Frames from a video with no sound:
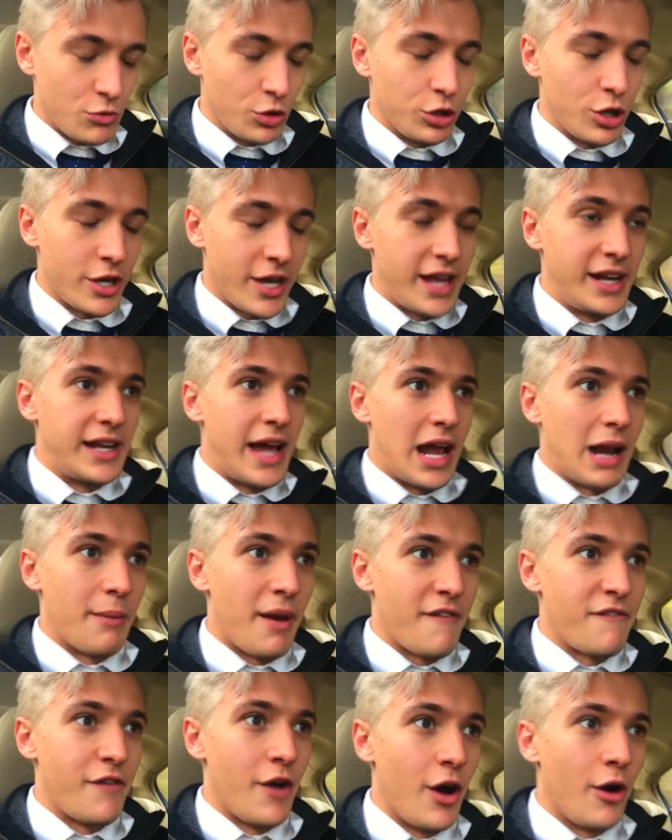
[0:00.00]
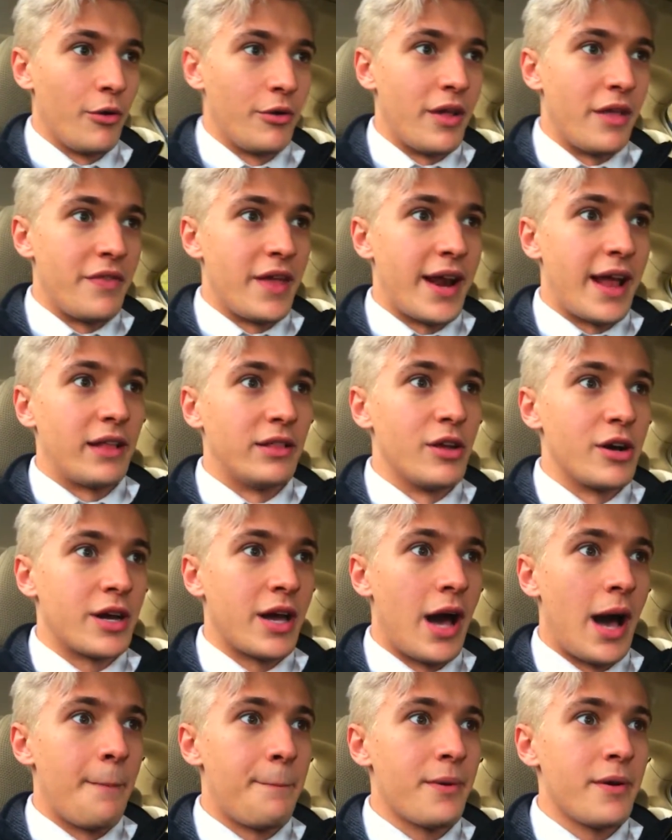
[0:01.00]
looking down at my phone and then I
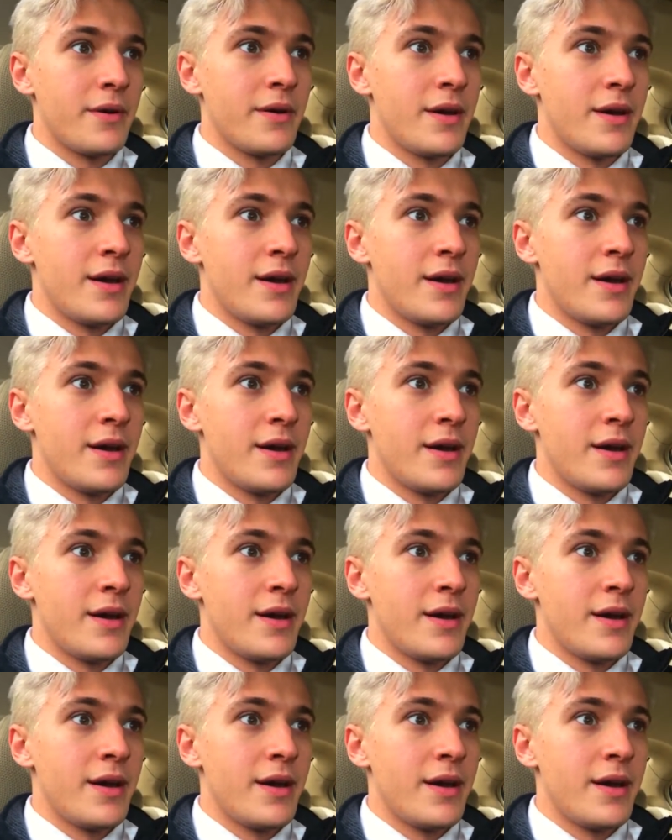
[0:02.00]
look up.